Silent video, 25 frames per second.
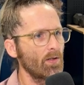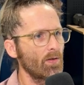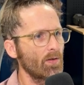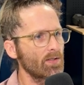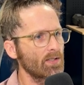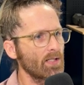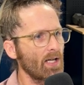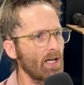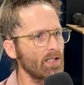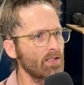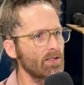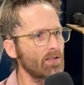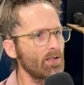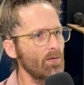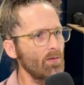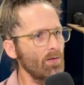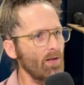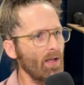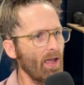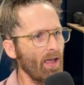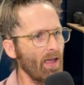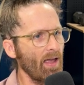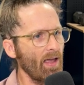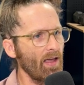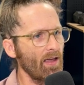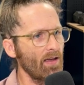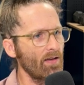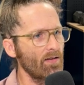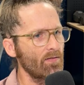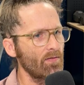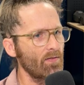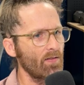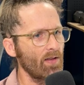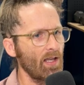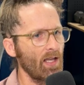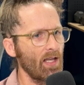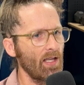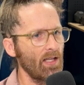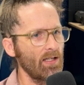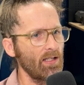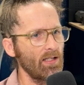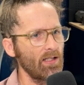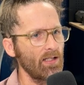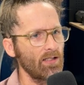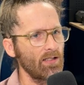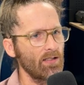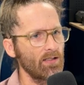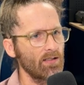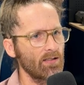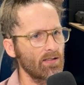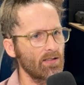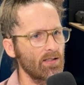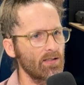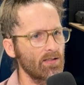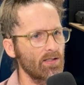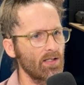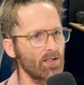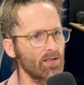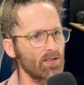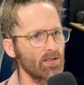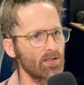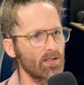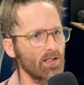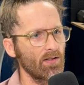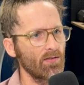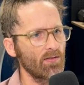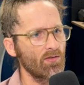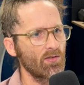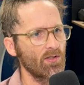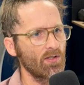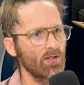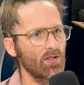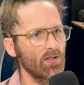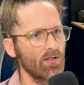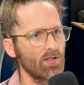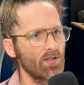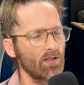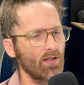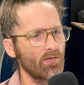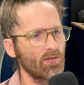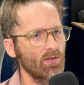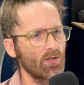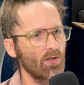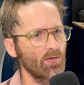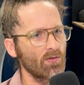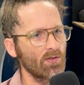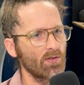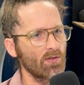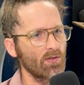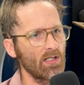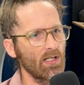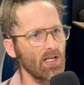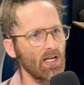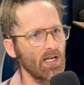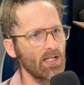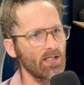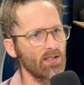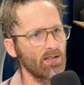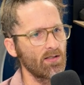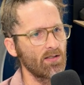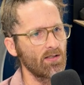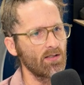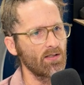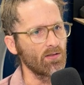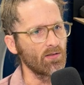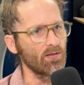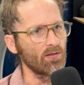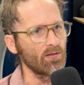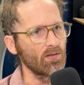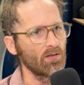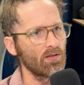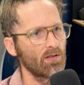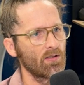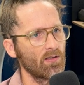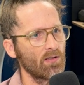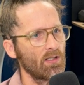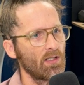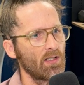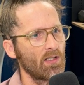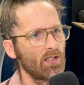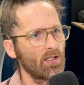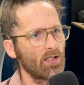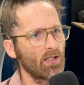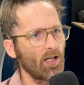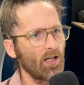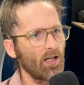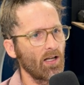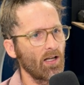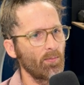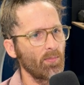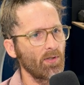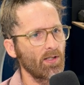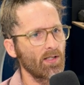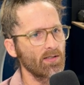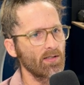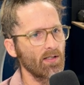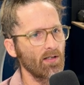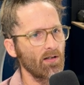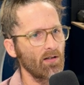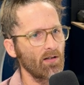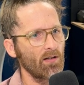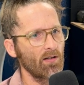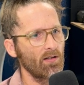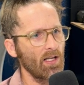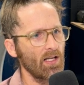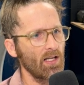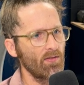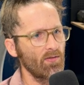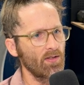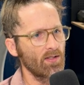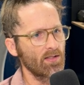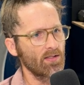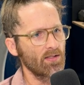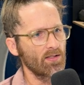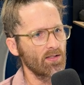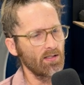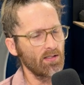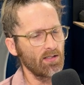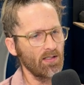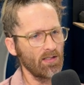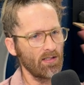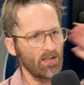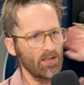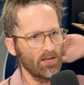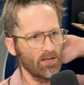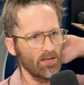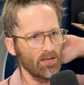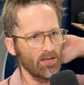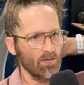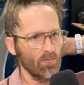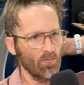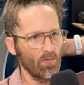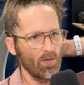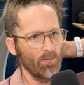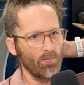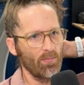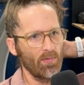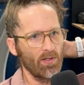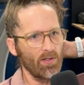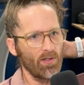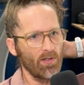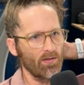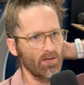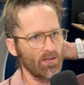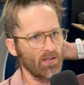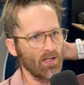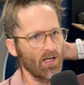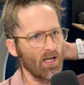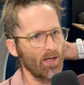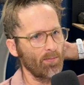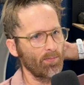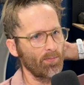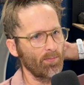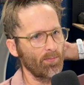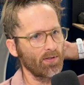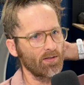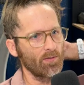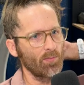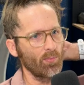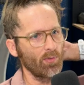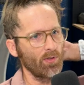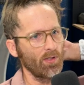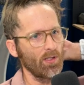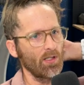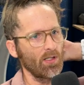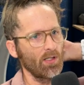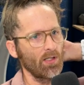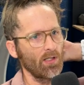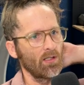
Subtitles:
I don't have any decisions I've chosen not to do because I already have this idea. So what might other topics be?